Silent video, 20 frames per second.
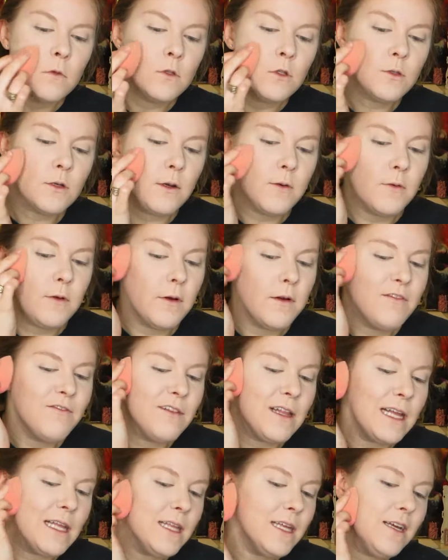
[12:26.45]
So
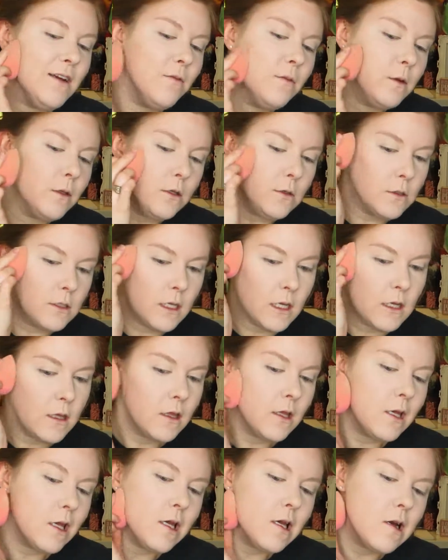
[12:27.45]
of lately I've been
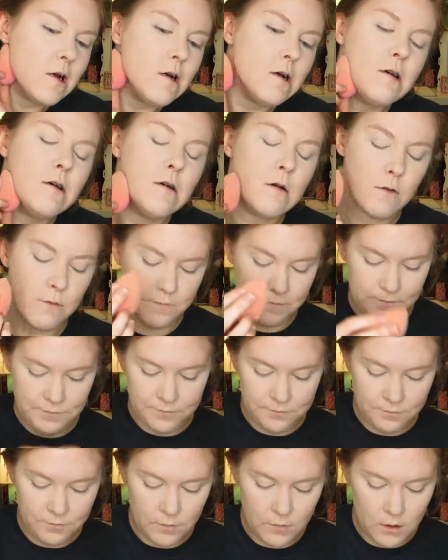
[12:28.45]
using the
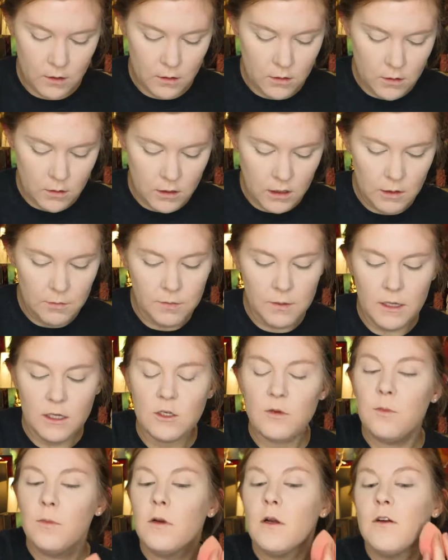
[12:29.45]

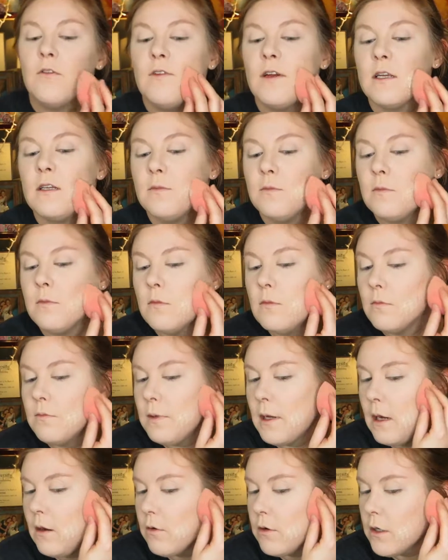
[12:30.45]
Peach Perfect
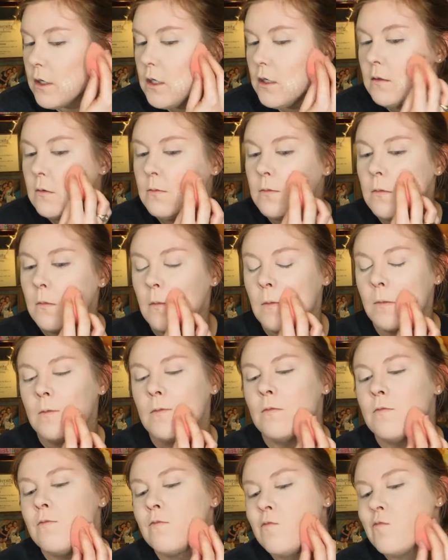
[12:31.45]
powder
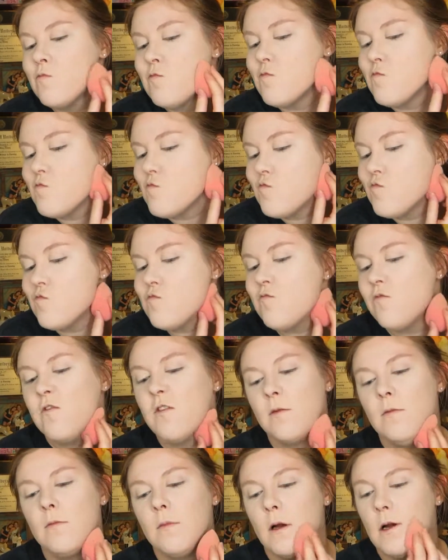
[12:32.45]

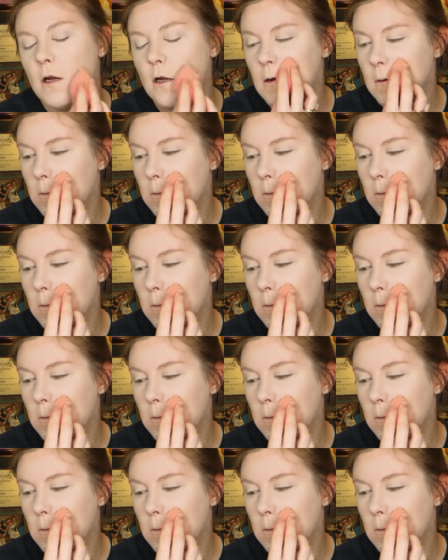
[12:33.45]
from